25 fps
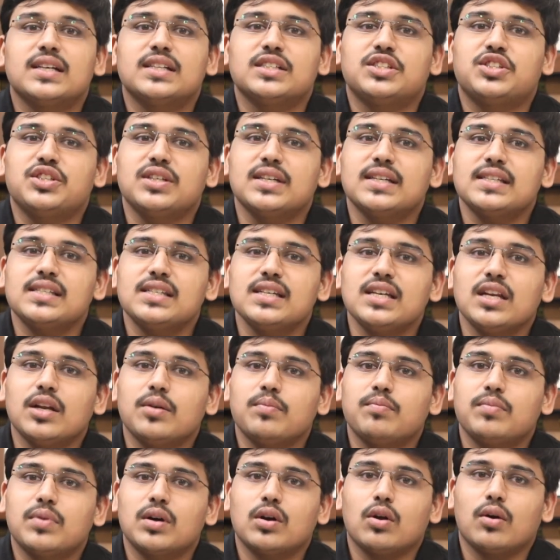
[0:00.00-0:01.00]
GST
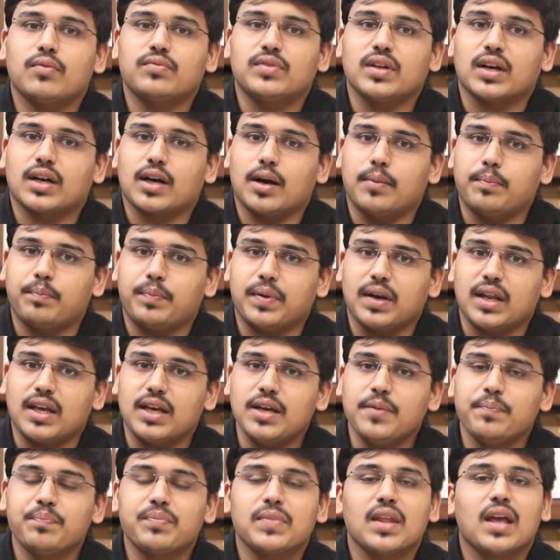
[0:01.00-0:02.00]
number of the
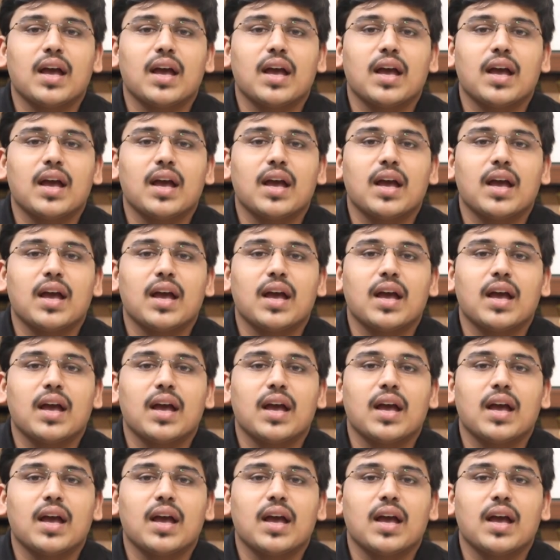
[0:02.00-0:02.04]
company,